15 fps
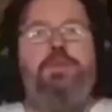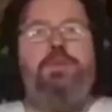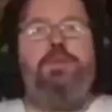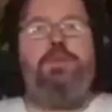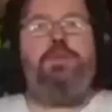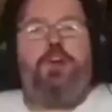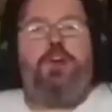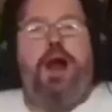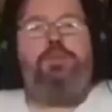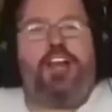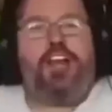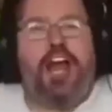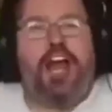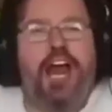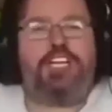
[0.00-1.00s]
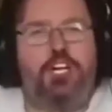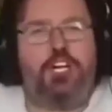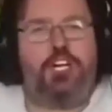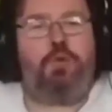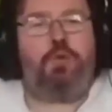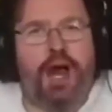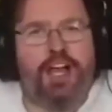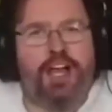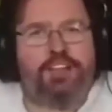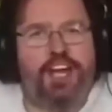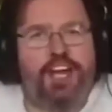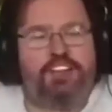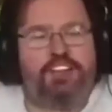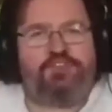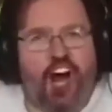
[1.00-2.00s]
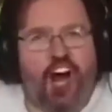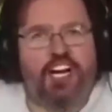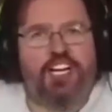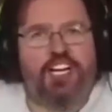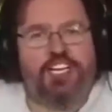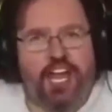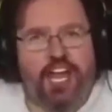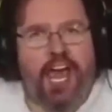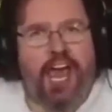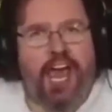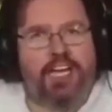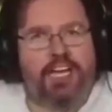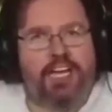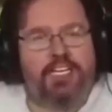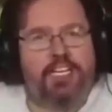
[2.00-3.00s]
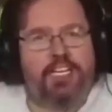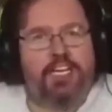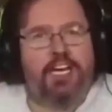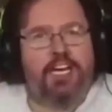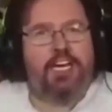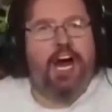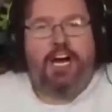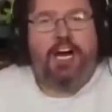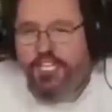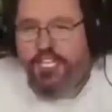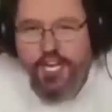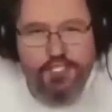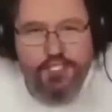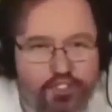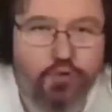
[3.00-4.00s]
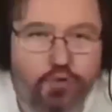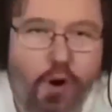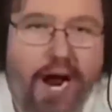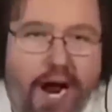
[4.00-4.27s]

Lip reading: can't believe Trump's actually going to win this f***ing thing. Oh, Jesus